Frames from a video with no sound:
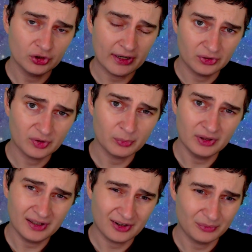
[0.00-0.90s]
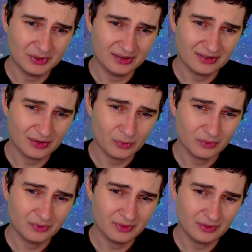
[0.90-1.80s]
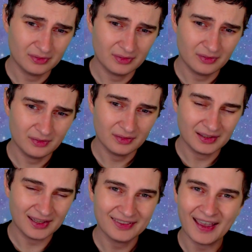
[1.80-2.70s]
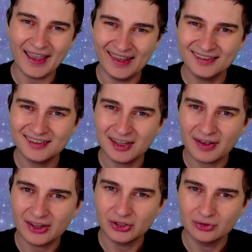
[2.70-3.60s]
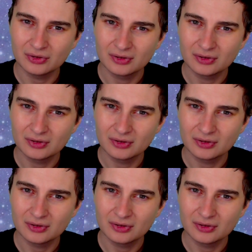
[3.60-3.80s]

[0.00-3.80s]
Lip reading: Aries Moon there means like, yes, that is a value,